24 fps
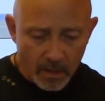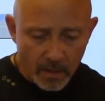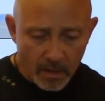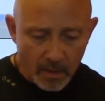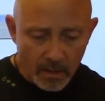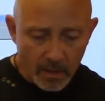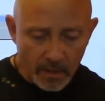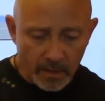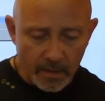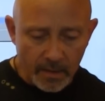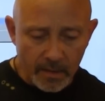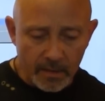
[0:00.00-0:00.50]

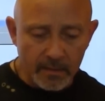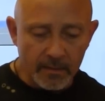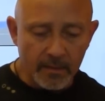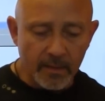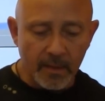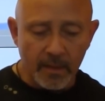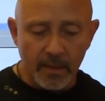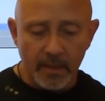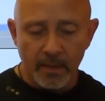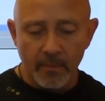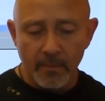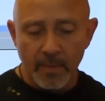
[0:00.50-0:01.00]
and
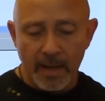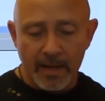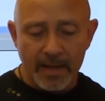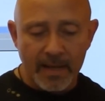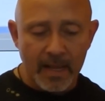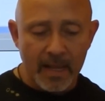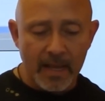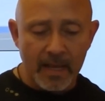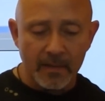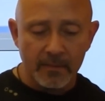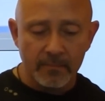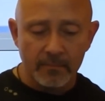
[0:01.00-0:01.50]
then I
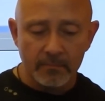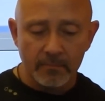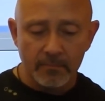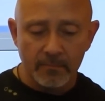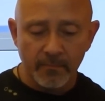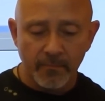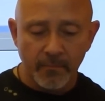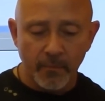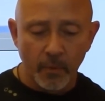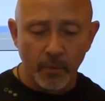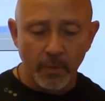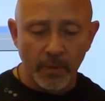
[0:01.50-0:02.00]
got
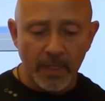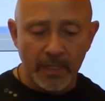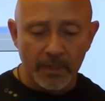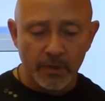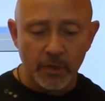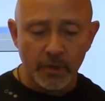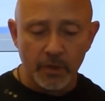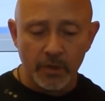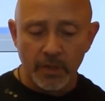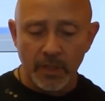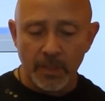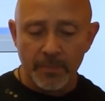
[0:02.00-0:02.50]
full
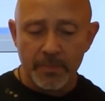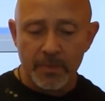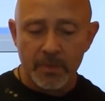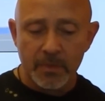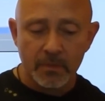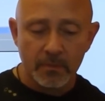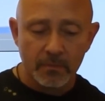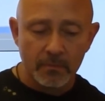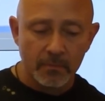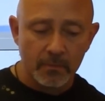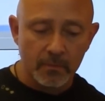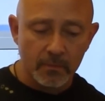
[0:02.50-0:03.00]

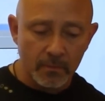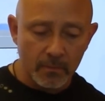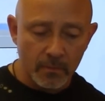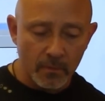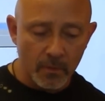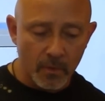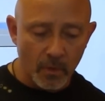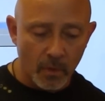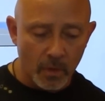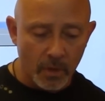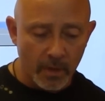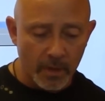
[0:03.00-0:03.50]
relationships
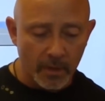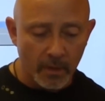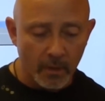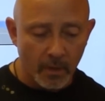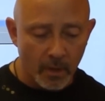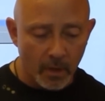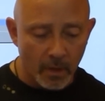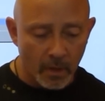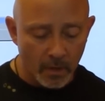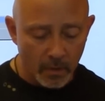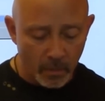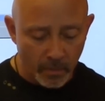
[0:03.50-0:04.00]
going
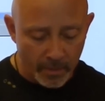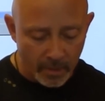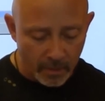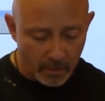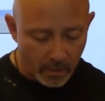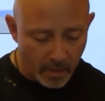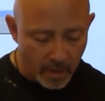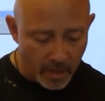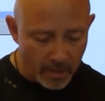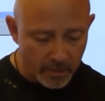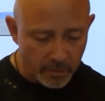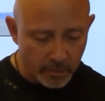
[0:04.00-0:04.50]
all the way
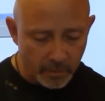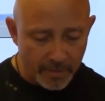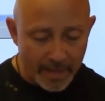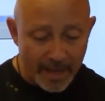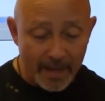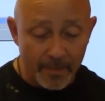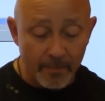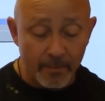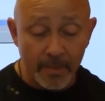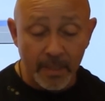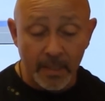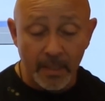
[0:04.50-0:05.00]
across. So
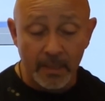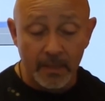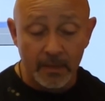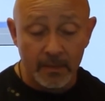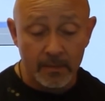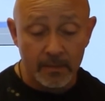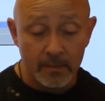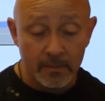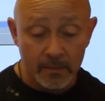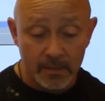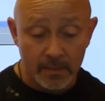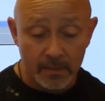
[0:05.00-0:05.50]
that
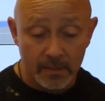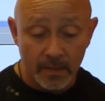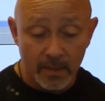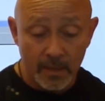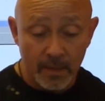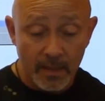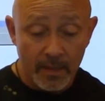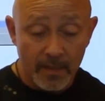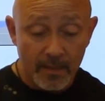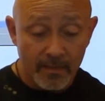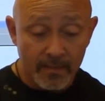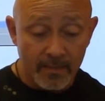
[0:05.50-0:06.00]
means
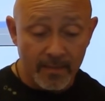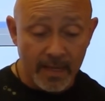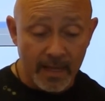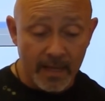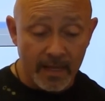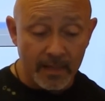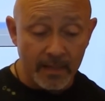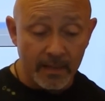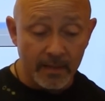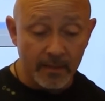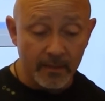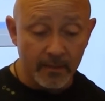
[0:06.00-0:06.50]

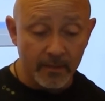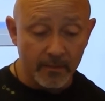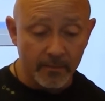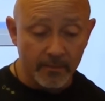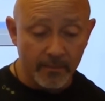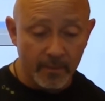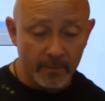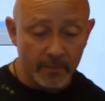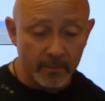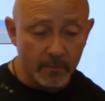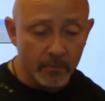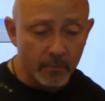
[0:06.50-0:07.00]
that if,
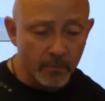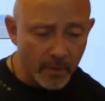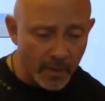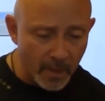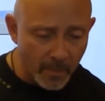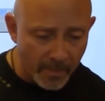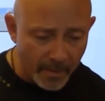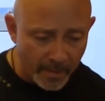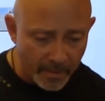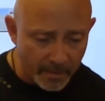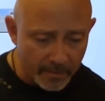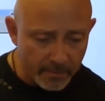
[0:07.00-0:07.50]
where
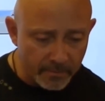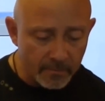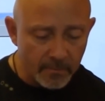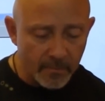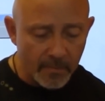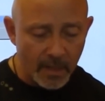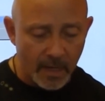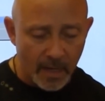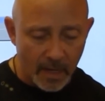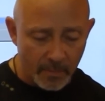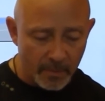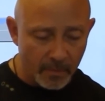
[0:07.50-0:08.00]
am I?
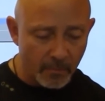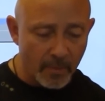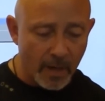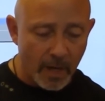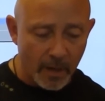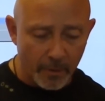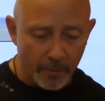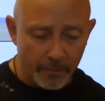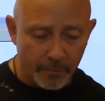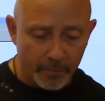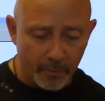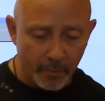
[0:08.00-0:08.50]
I'm in
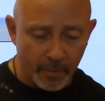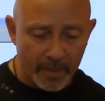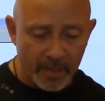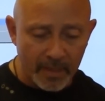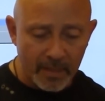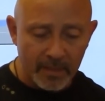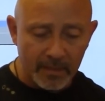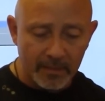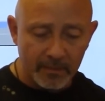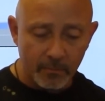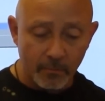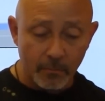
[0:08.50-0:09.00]
router
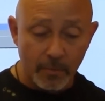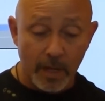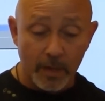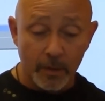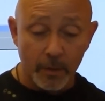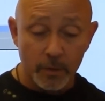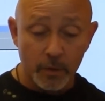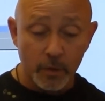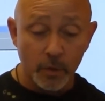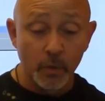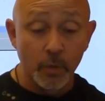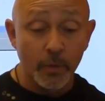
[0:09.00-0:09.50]
3, router
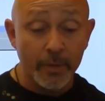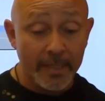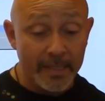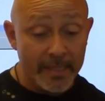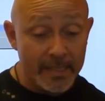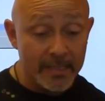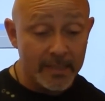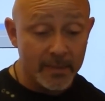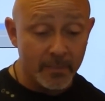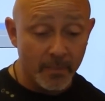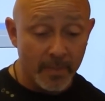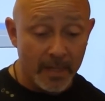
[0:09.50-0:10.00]
2
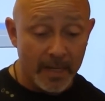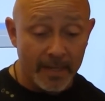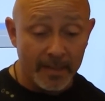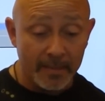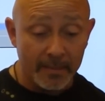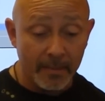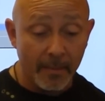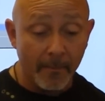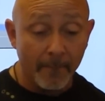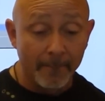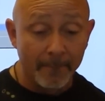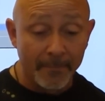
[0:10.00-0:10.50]
is my
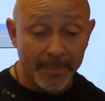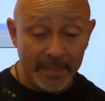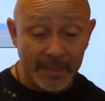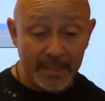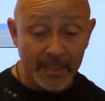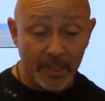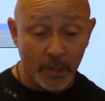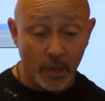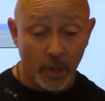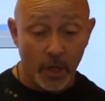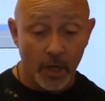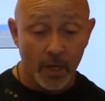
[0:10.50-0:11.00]

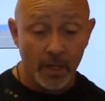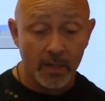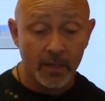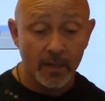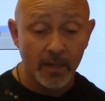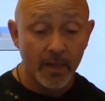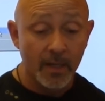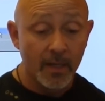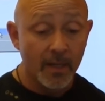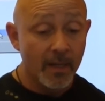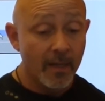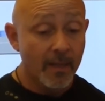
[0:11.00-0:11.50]
BDR.
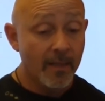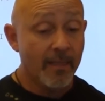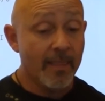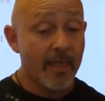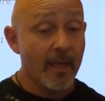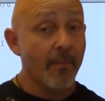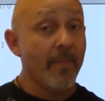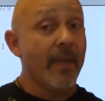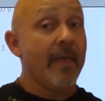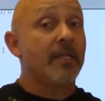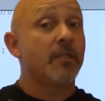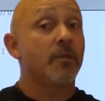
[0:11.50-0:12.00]

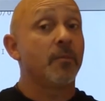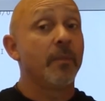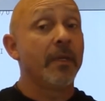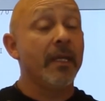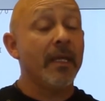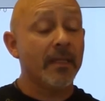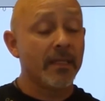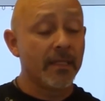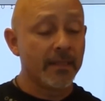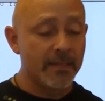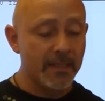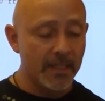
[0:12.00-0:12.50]
That makes
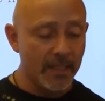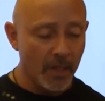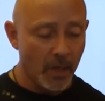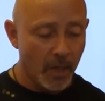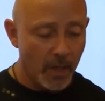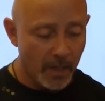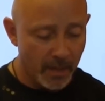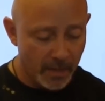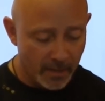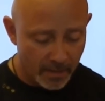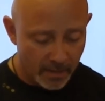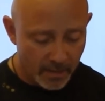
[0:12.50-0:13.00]
me the
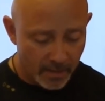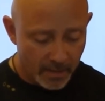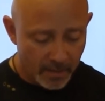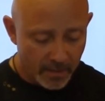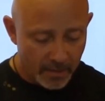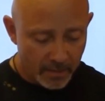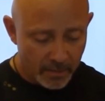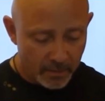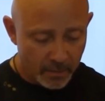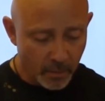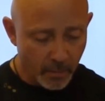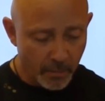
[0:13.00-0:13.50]
DR.
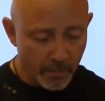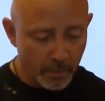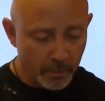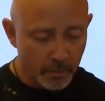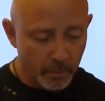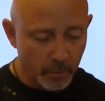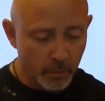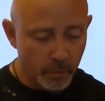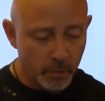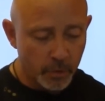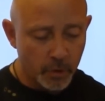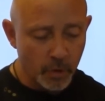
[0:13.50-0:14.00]
So we're going to
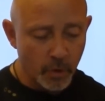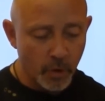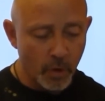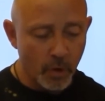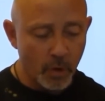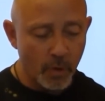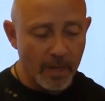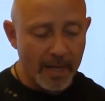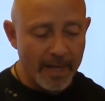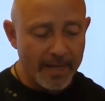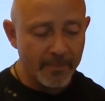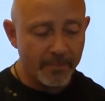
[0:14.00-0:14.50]
do
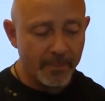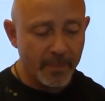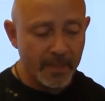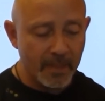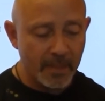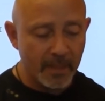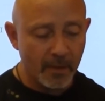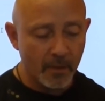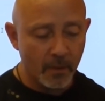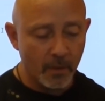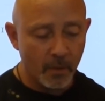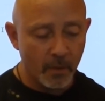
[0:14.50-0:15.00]
show
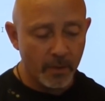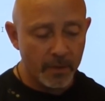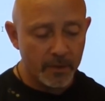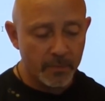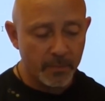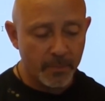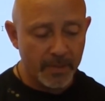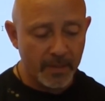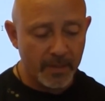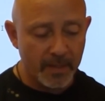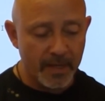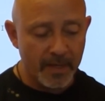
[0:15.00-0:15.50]
IP
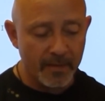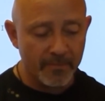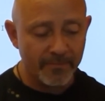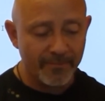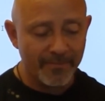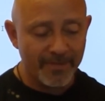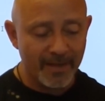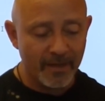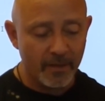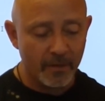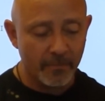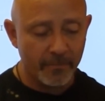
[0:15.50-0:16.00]
ospf
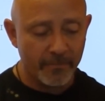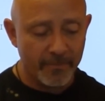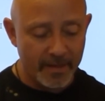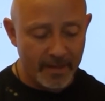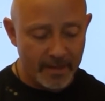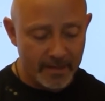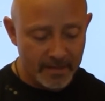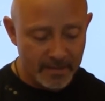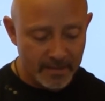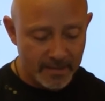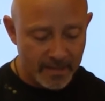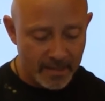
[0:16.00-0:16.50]

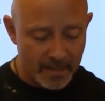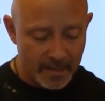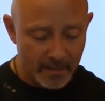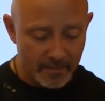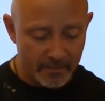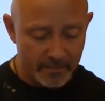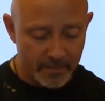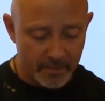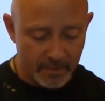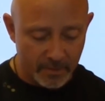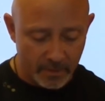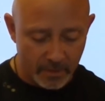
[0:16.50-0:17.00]
interface
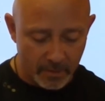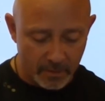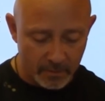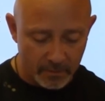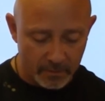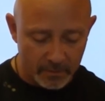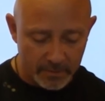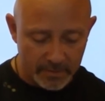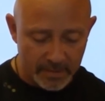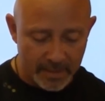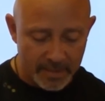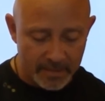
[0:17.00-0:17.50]

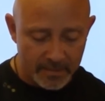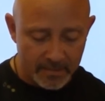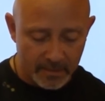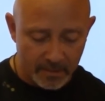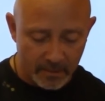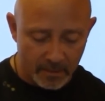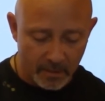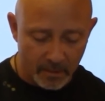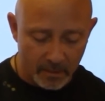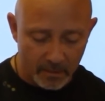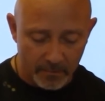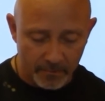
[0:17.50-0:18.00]

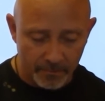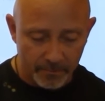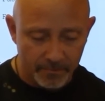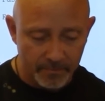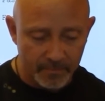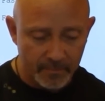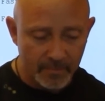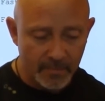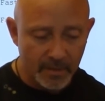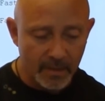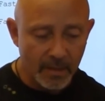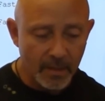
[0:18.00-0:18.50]
F0/0.
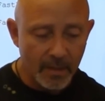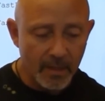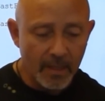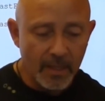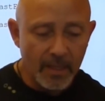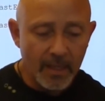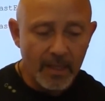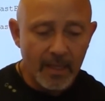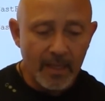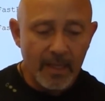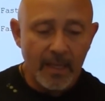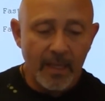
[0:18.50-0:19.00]

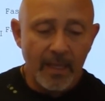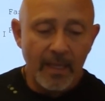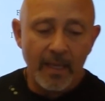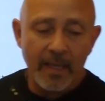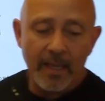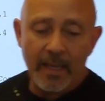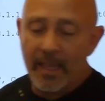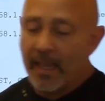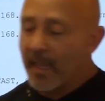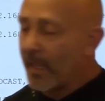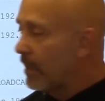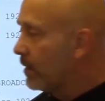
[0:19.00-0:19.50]

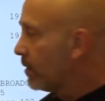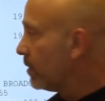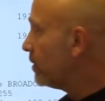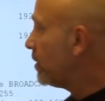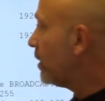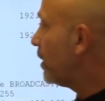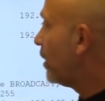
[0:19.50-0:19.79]
And